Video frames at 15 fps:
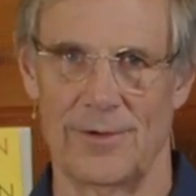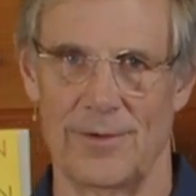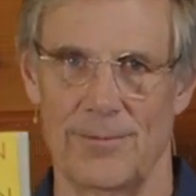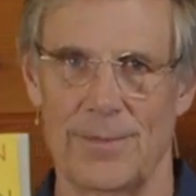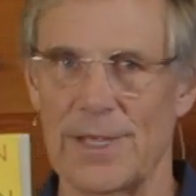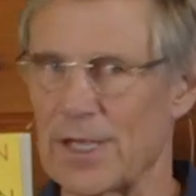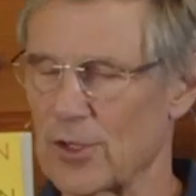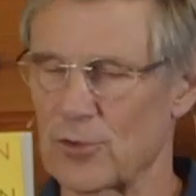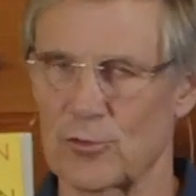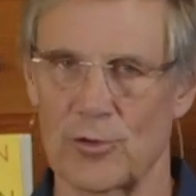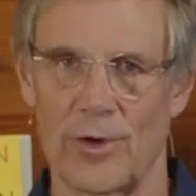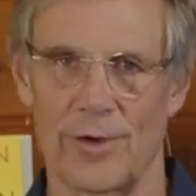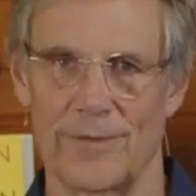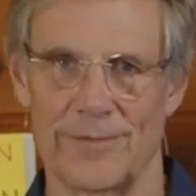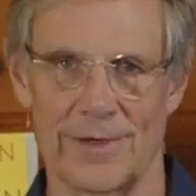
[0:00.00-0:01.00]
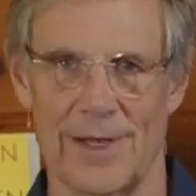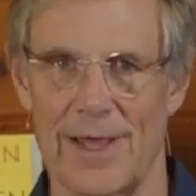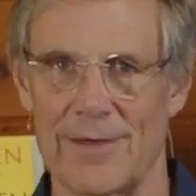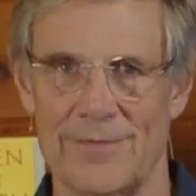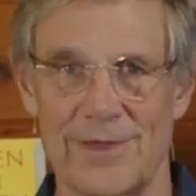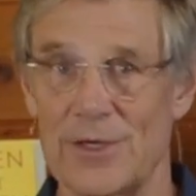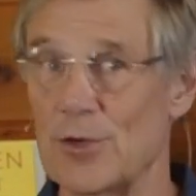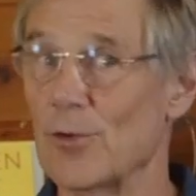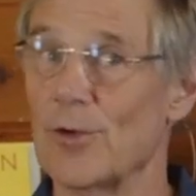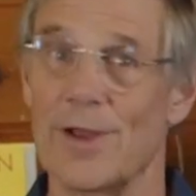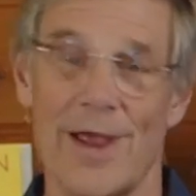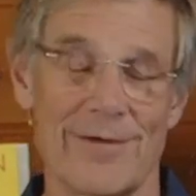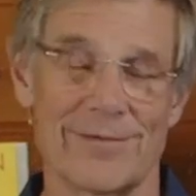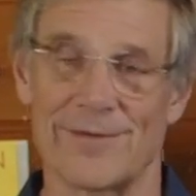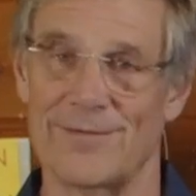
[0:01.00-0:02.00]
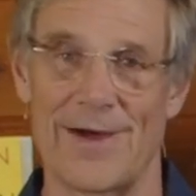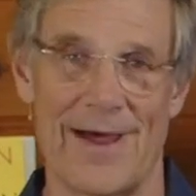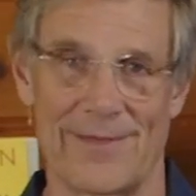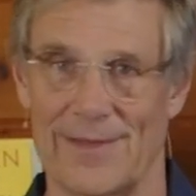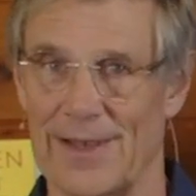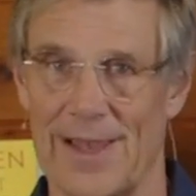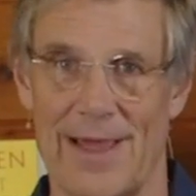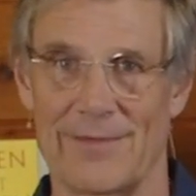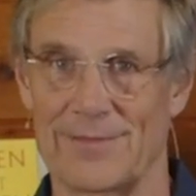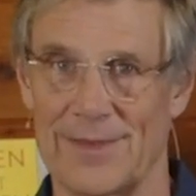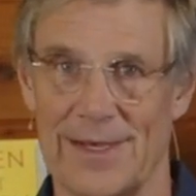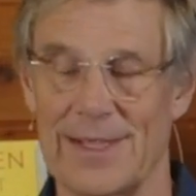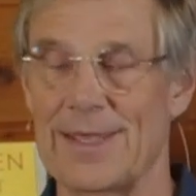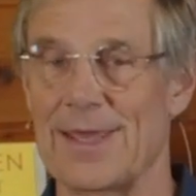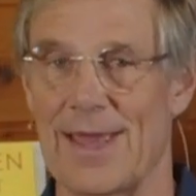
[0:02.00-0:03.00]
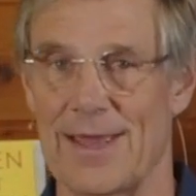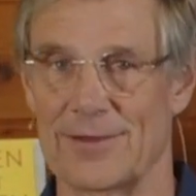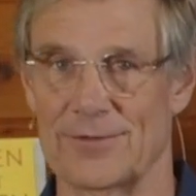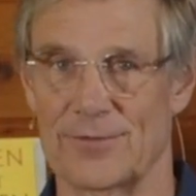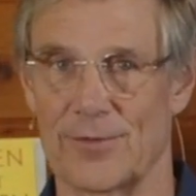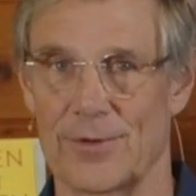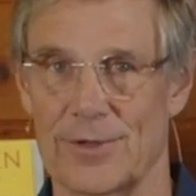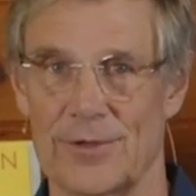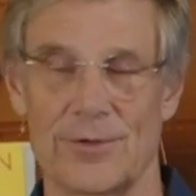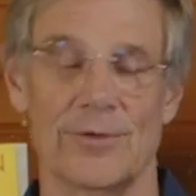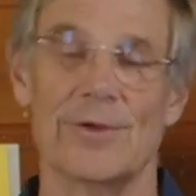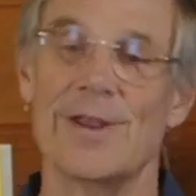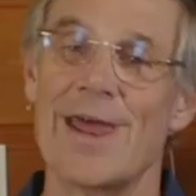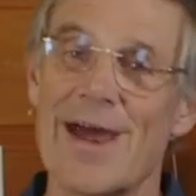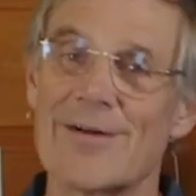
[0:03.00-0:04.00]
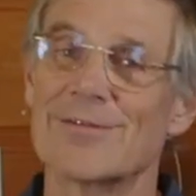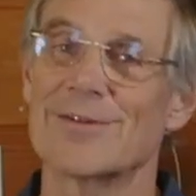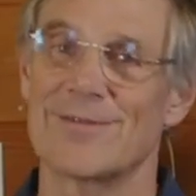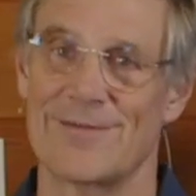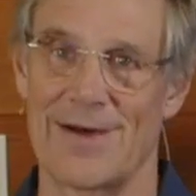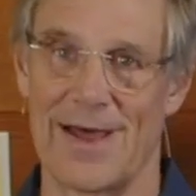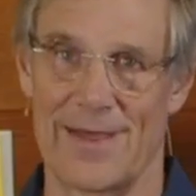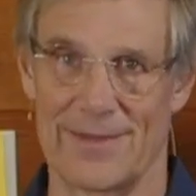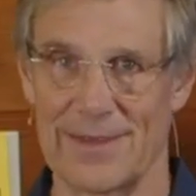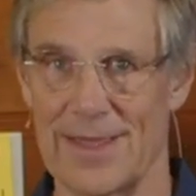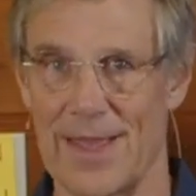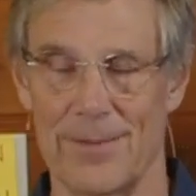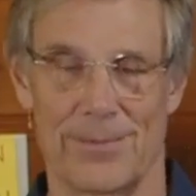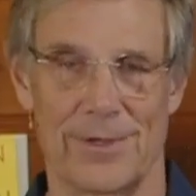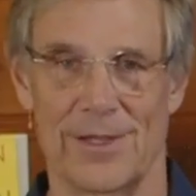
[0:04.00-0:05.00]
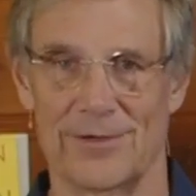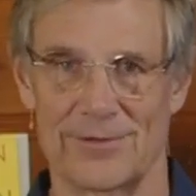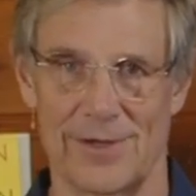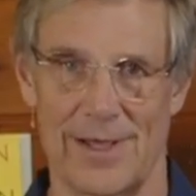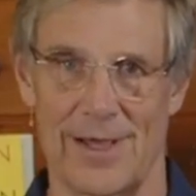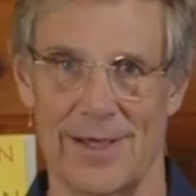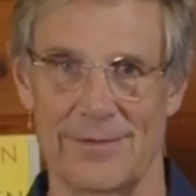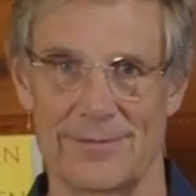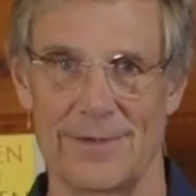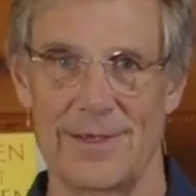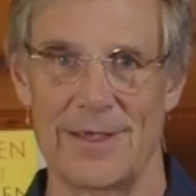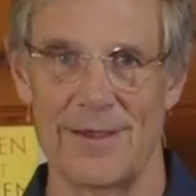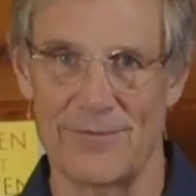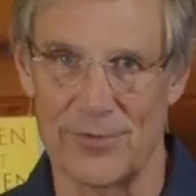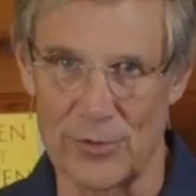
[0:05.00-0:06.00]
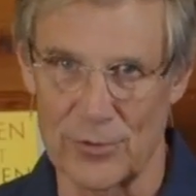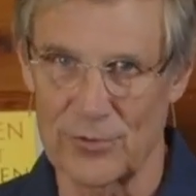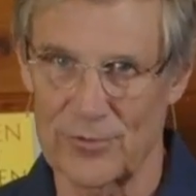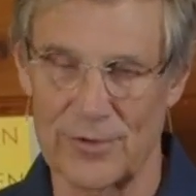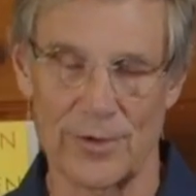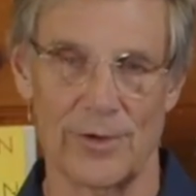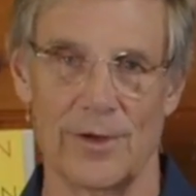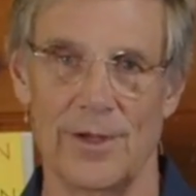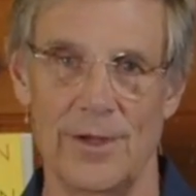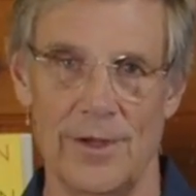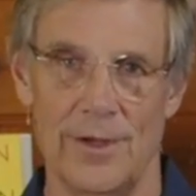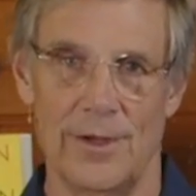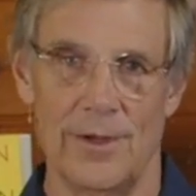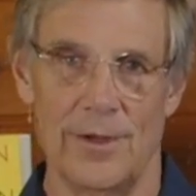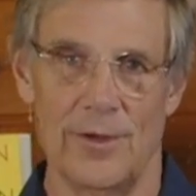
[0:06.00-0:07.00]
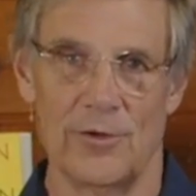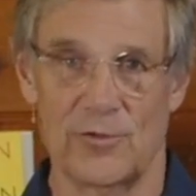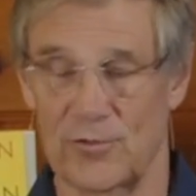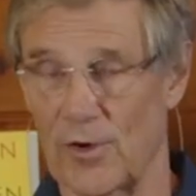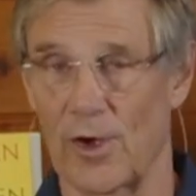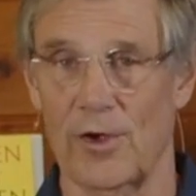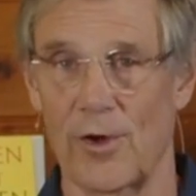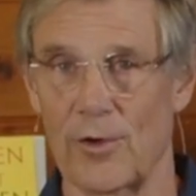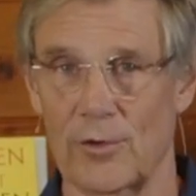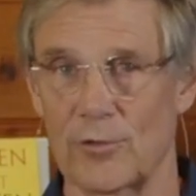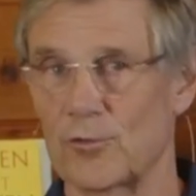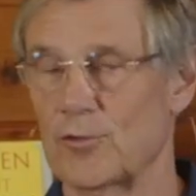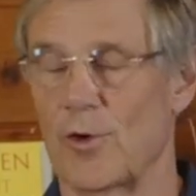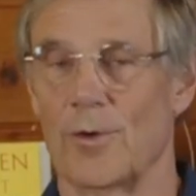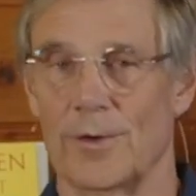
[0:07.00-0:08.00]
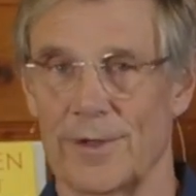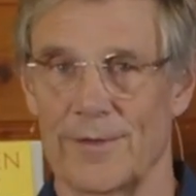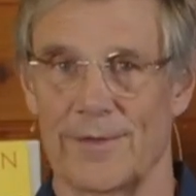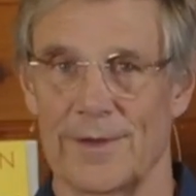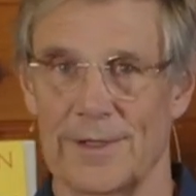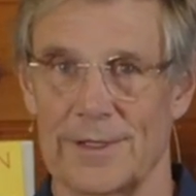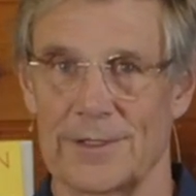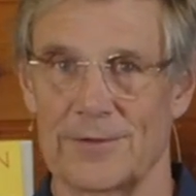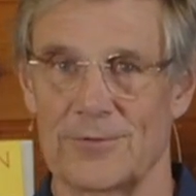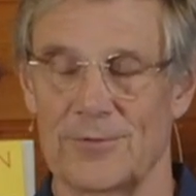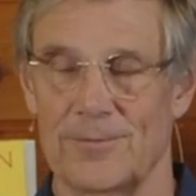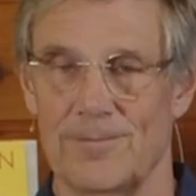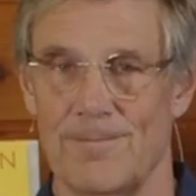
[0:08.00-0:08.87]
be in control of your life, then you'll never find the life that he has for you. You'll never find the A-plus life if you're still stuck on controlling things,